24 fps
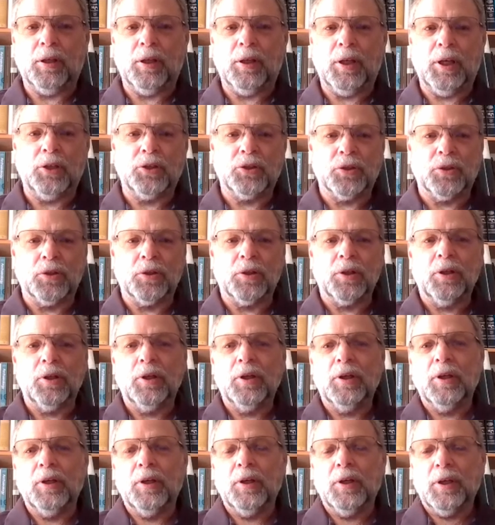in nature.
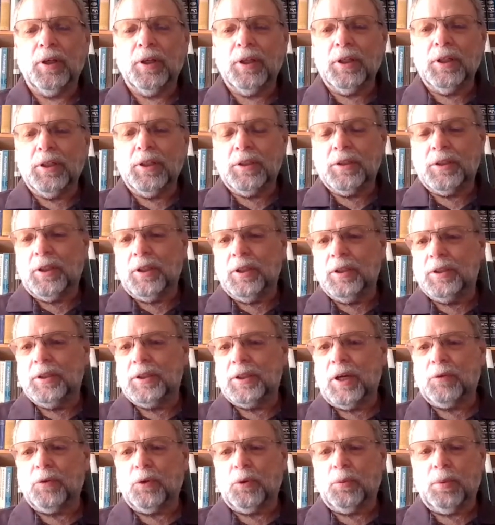In
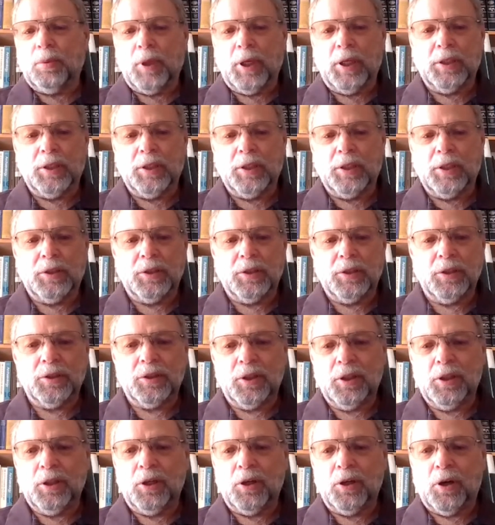several places in
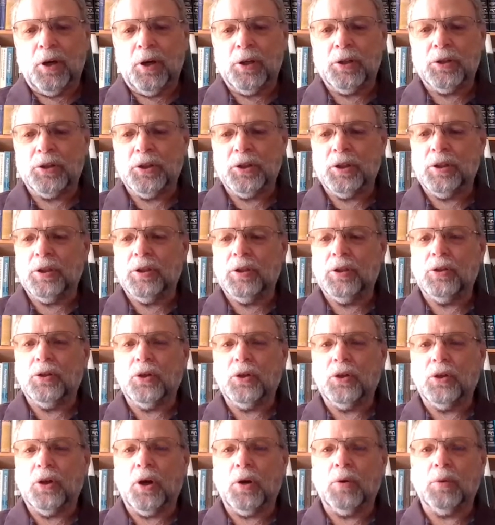The Origin,
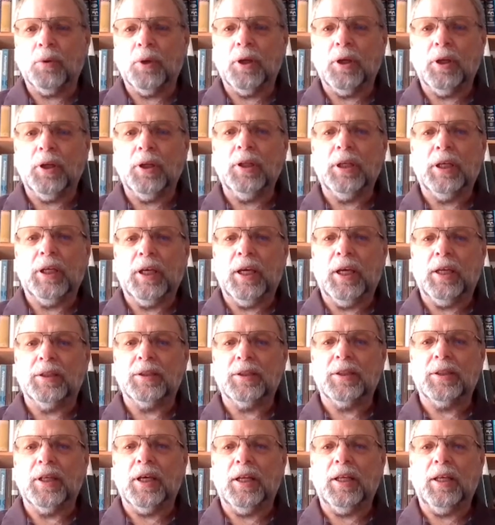Darwin
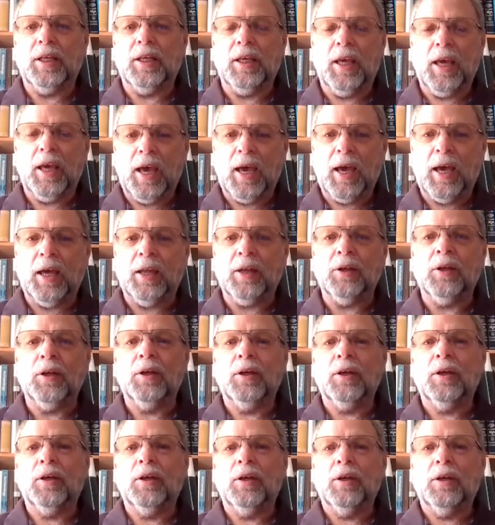indicates that he had
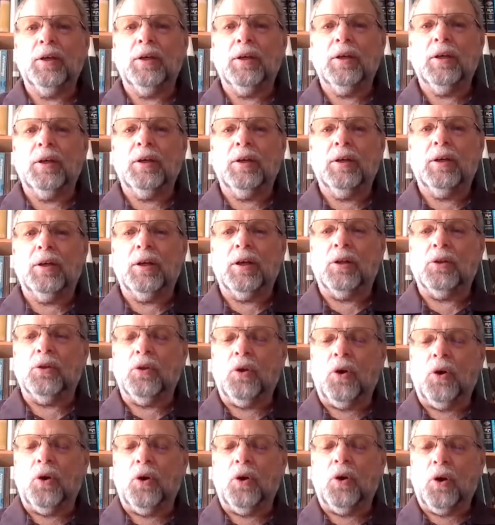
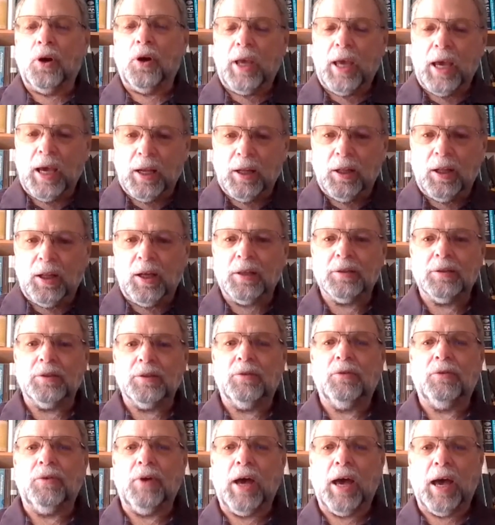long catalogs of
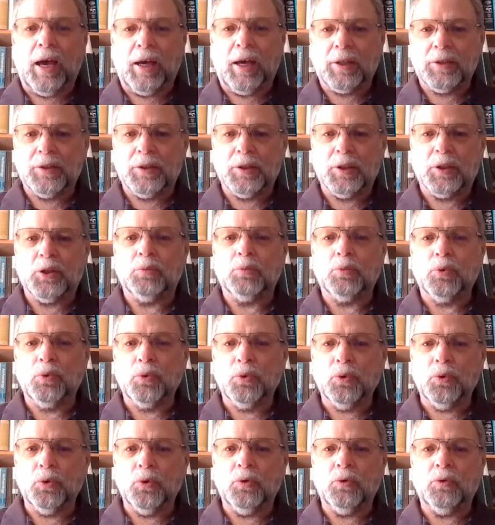facts that could
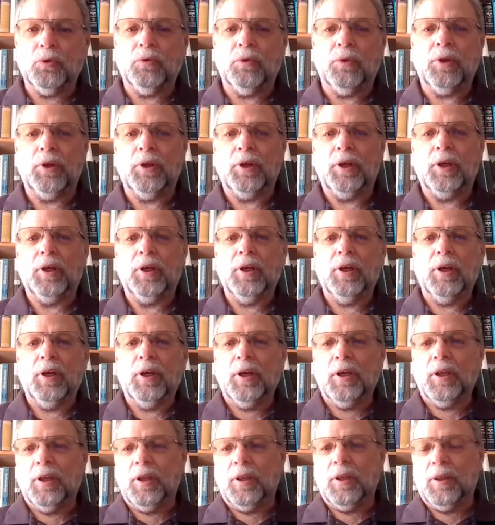prove the
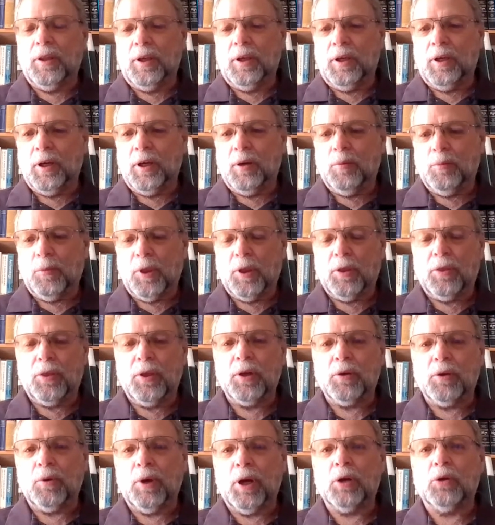
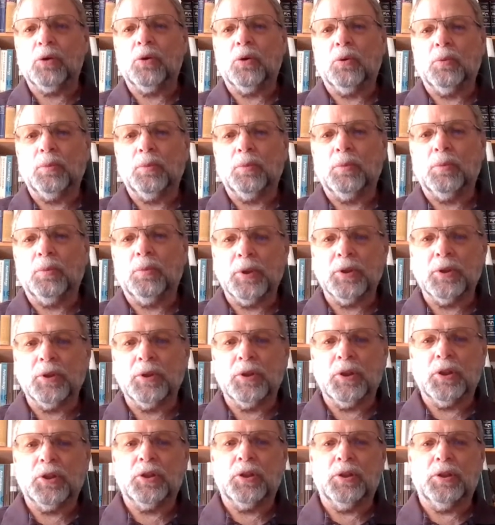theoretical
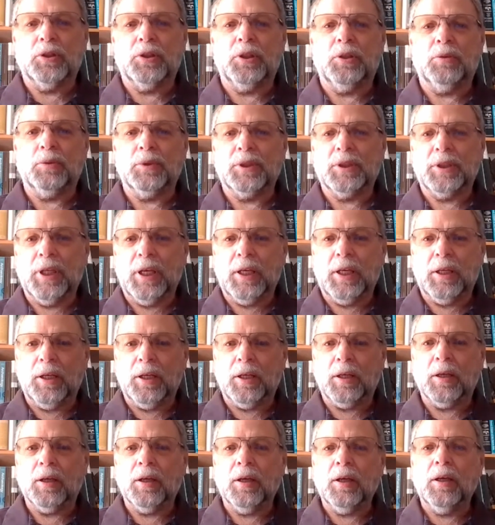positions he was
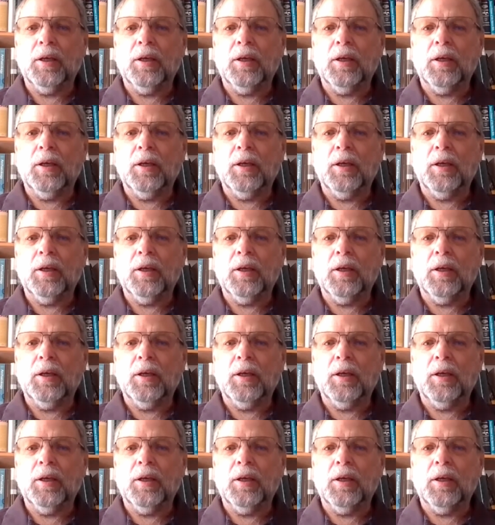stating,